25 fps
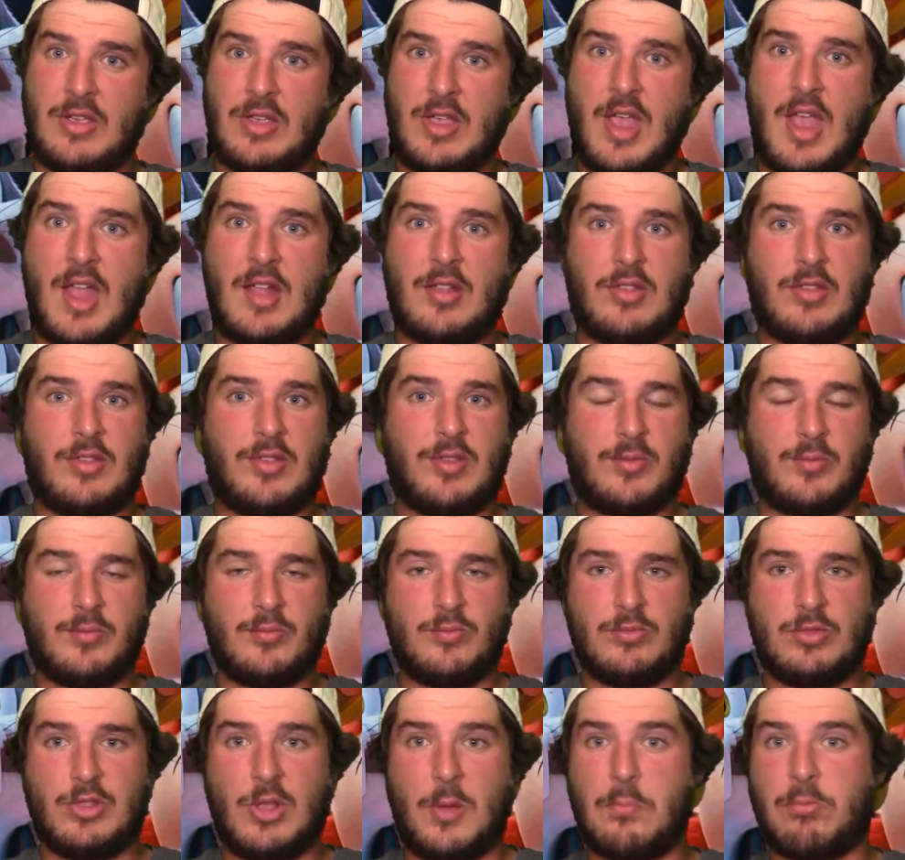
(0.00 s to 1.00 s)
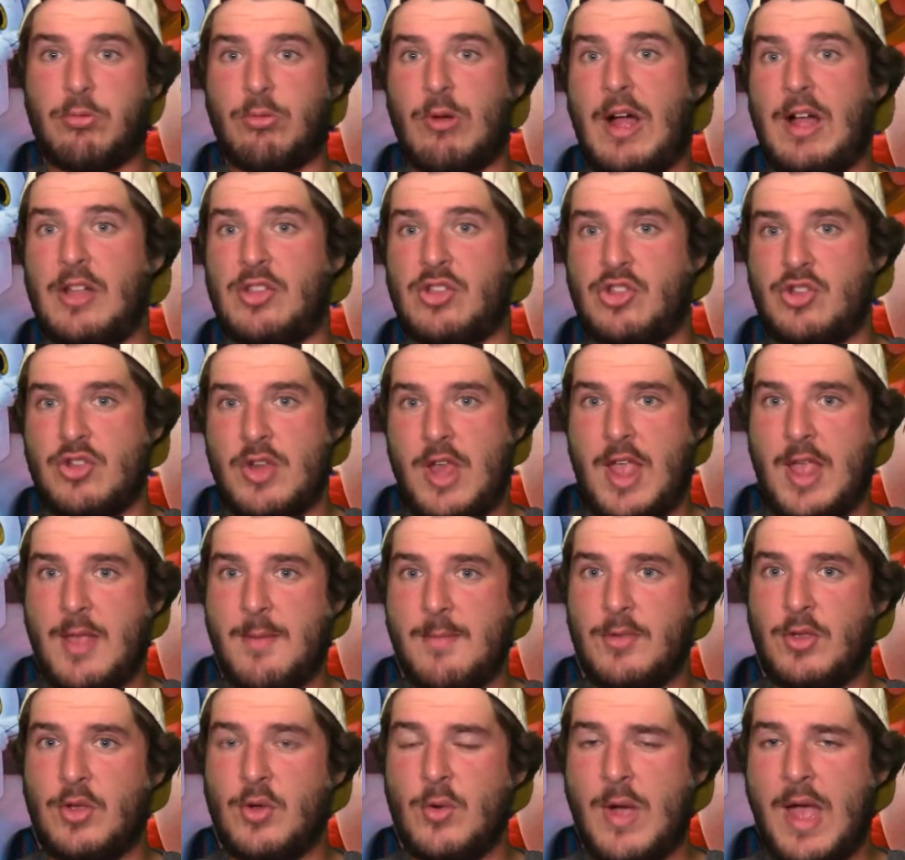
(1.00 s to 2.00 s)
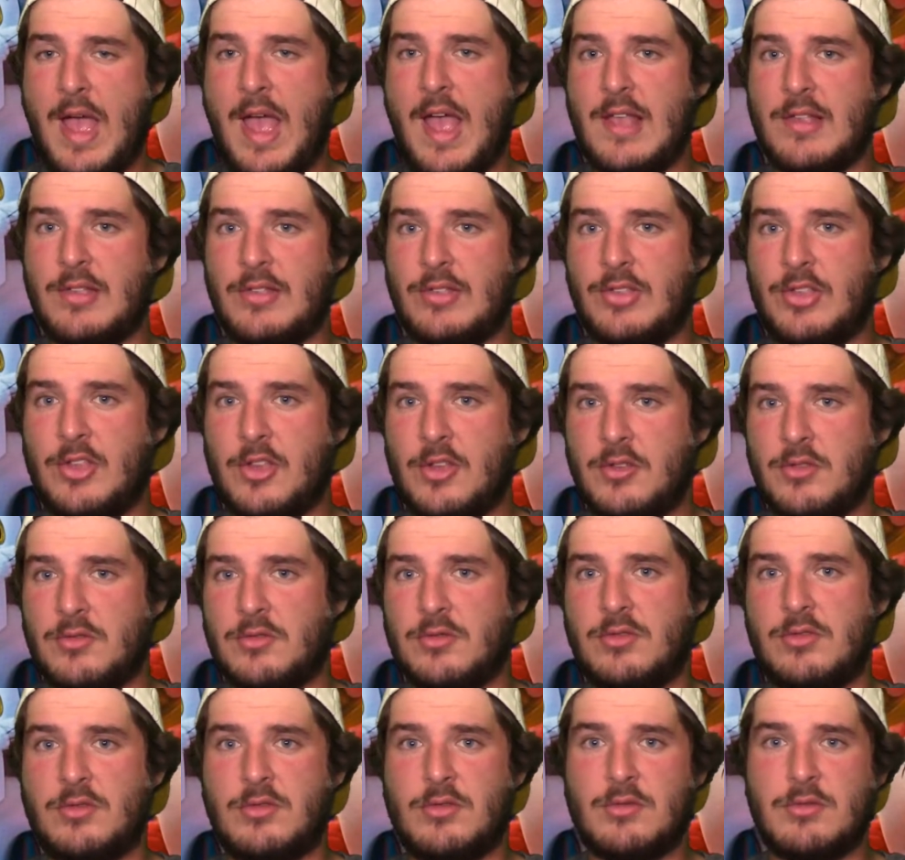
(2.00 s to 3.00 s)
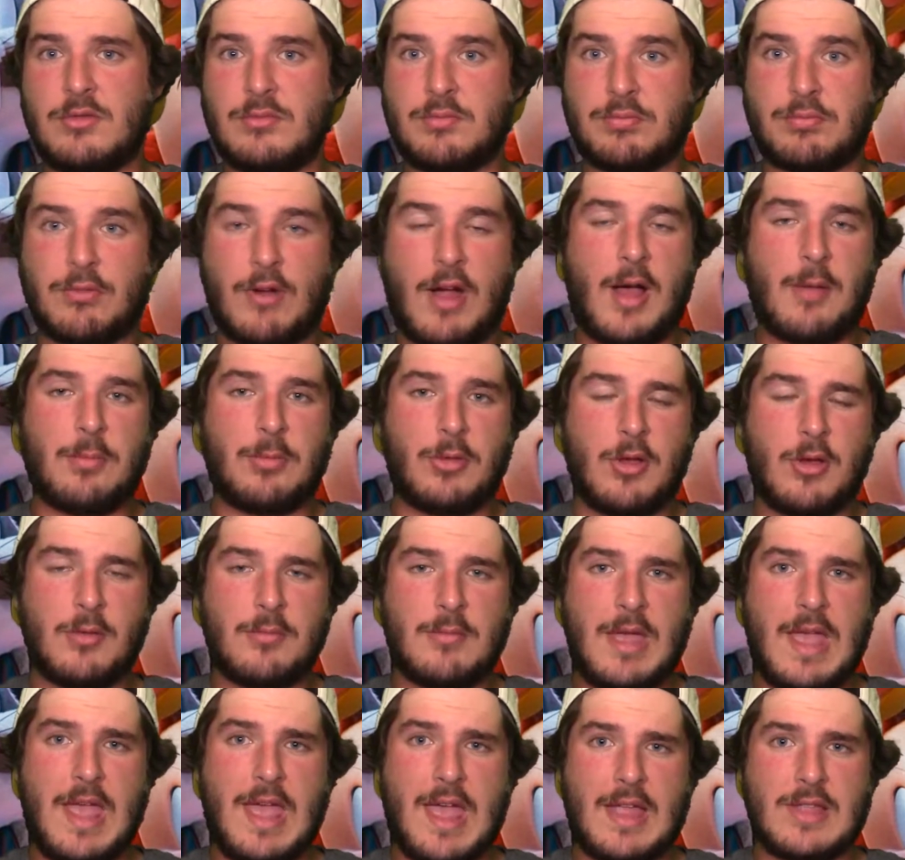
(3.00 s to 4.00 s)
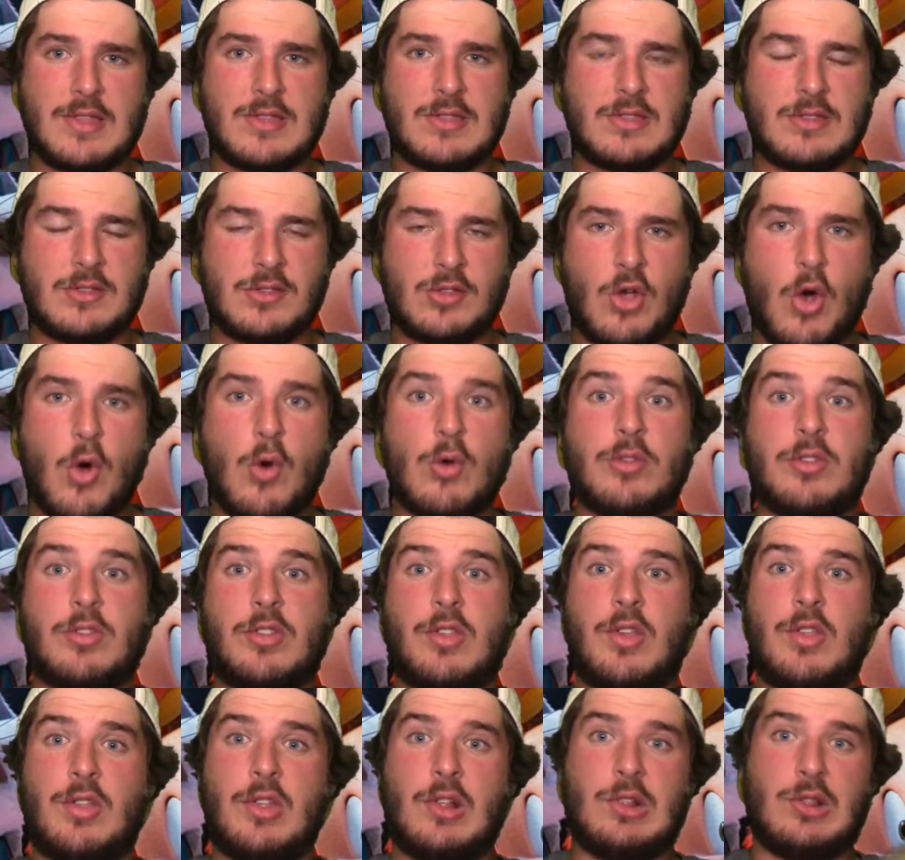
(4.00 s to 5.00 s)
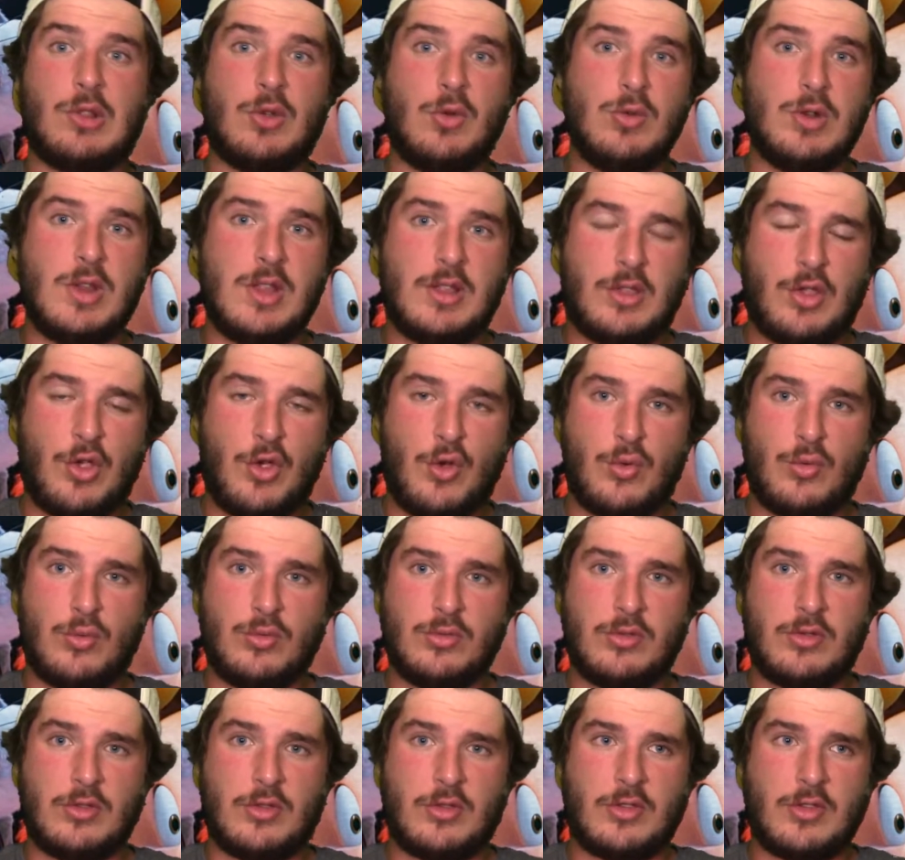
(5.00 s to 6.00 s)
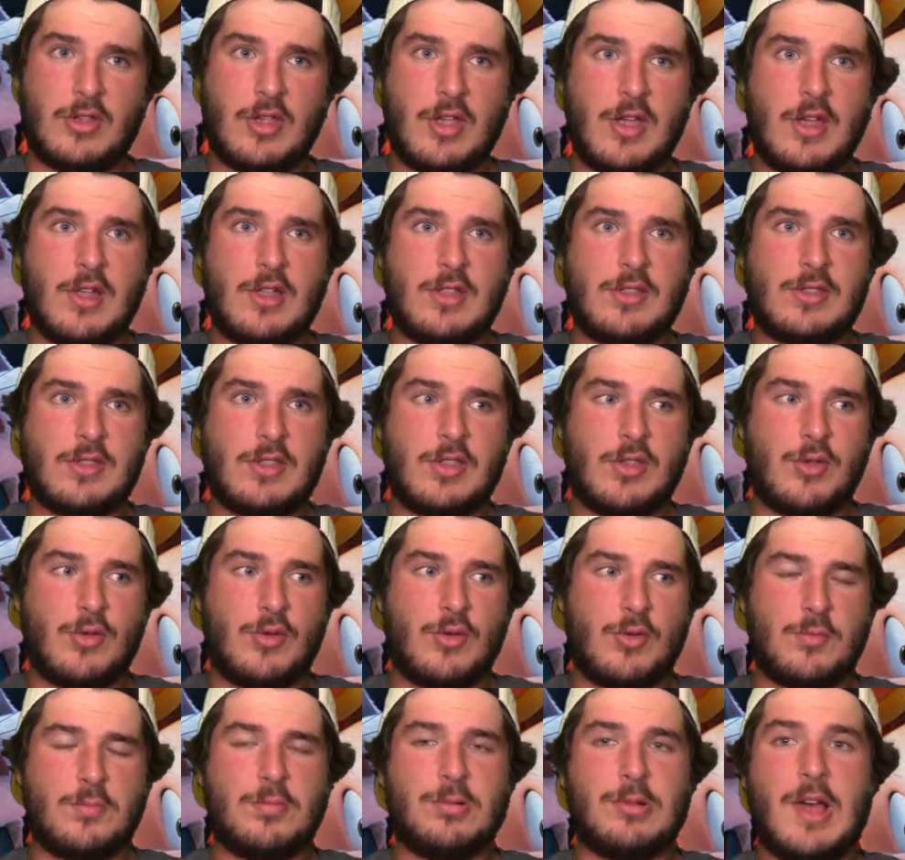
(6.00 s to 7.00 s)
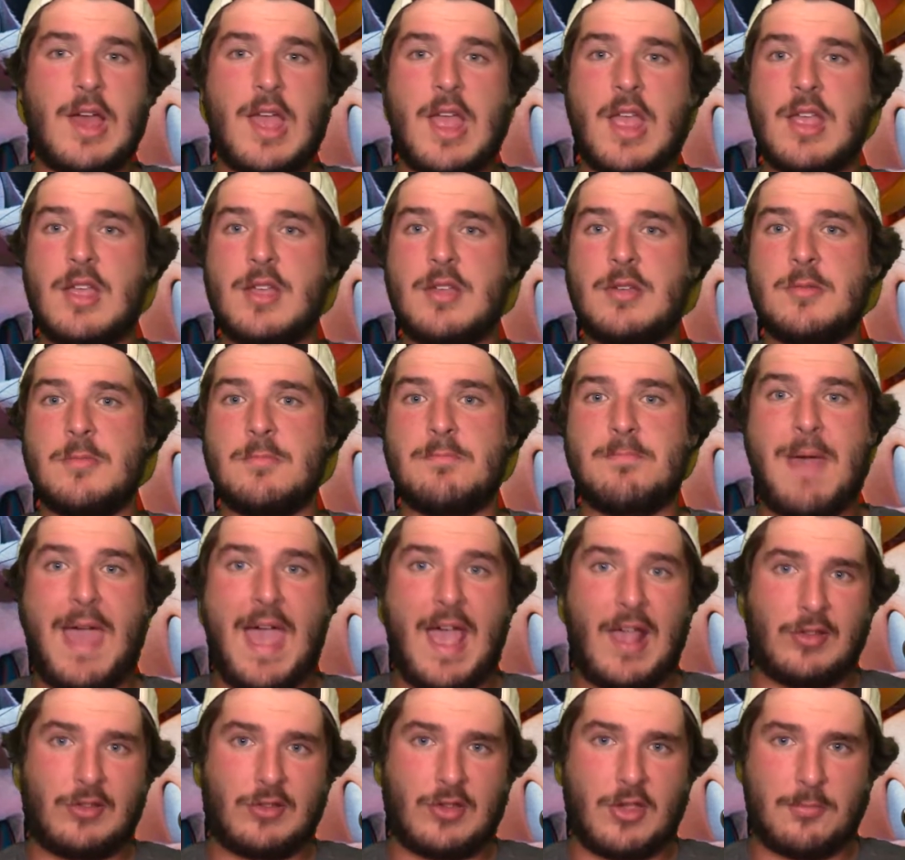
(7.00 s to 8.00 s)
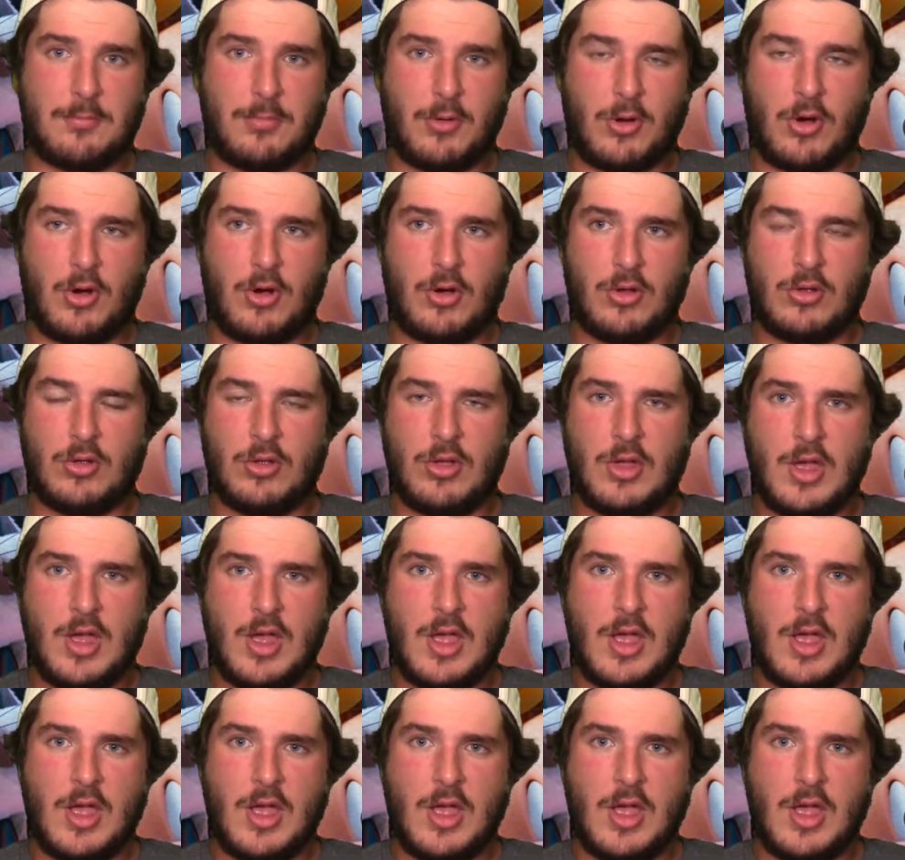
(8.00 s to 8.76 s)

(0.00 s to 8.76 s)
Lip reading: it's LeBron James who has the problem and goes to the Looney Tunes to play basketball.